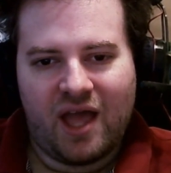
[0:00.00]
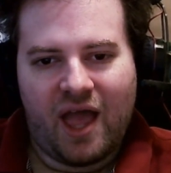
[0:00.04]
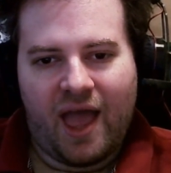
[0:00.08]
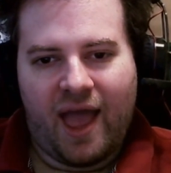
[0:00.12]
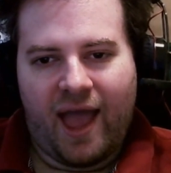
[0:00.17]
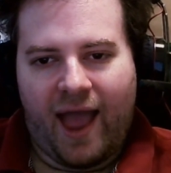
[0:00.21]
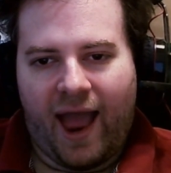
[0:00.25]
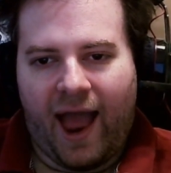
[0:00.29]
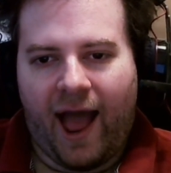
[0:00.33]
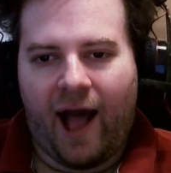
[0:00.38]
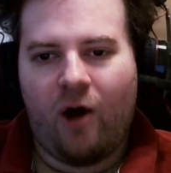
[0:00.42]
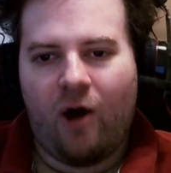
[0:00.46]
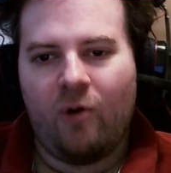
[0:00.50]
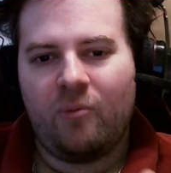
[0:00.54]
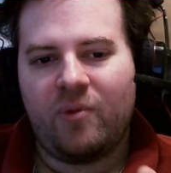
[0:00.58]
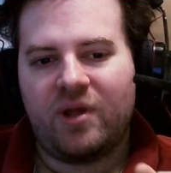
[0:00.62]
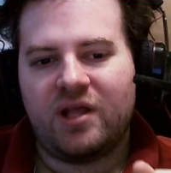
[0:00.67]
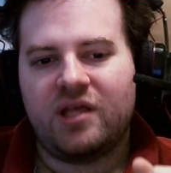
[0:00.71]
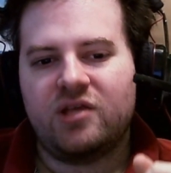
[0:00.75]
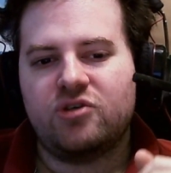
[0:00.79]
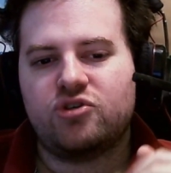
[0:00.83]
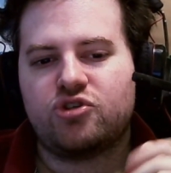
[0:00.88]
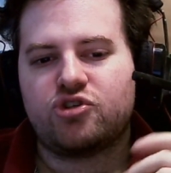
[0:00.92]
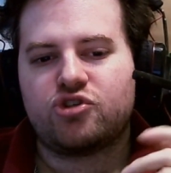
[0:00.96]
how
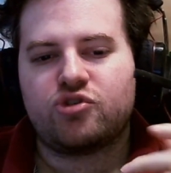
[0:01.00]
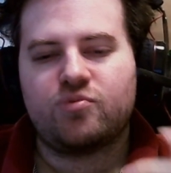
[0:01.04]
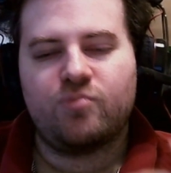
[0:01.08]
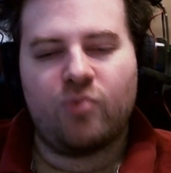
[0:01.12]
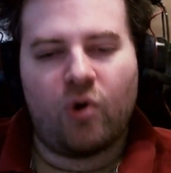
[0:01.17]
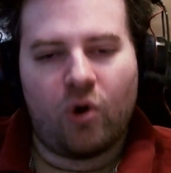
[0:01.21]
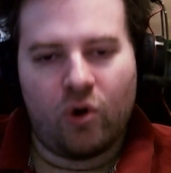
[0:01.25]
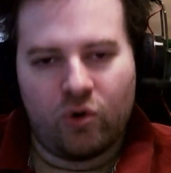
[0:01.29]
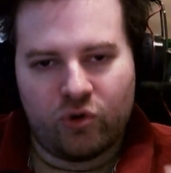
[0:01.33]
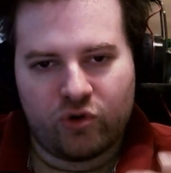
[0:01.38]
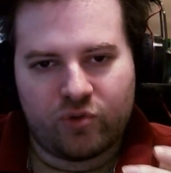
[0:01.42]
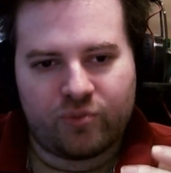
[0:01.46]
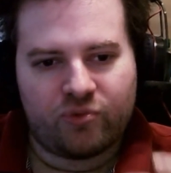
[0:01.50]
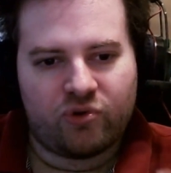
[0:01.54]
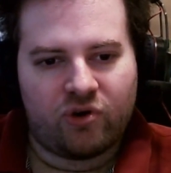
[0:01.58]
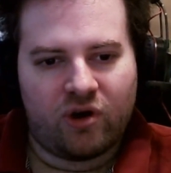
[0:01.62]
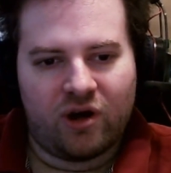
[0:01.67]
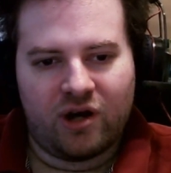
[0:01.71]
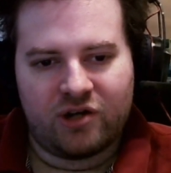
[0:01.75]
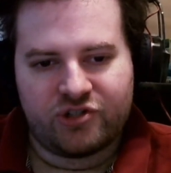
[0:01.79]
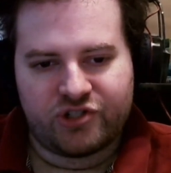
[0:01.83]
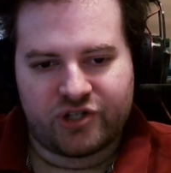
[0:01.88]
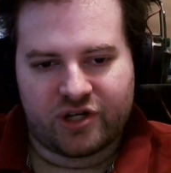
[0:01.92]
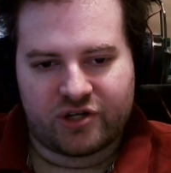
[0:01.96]
many smaller
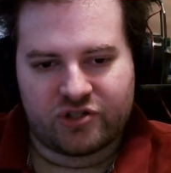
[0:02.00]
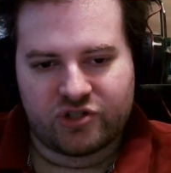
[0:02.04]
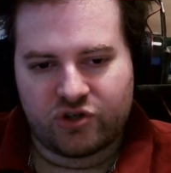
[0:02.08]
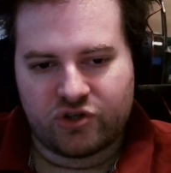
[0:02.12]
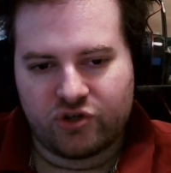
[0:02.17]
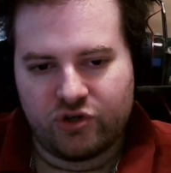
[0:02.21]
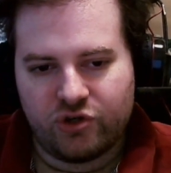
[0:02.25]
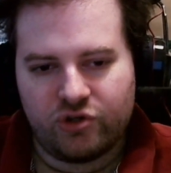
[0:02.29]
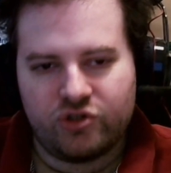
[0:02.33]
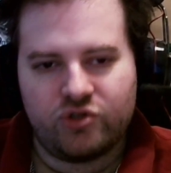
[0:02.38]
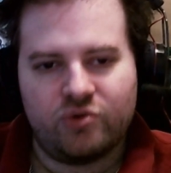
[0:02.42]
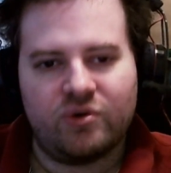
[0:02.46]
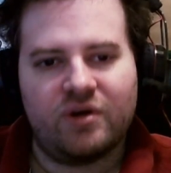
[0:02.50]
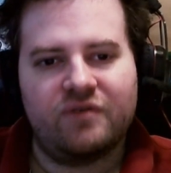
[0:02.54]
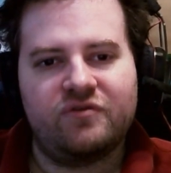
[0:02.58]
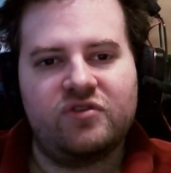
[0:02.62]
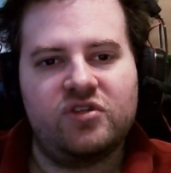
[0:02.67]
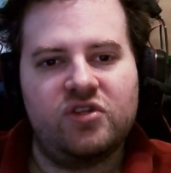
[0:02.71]
projects could you have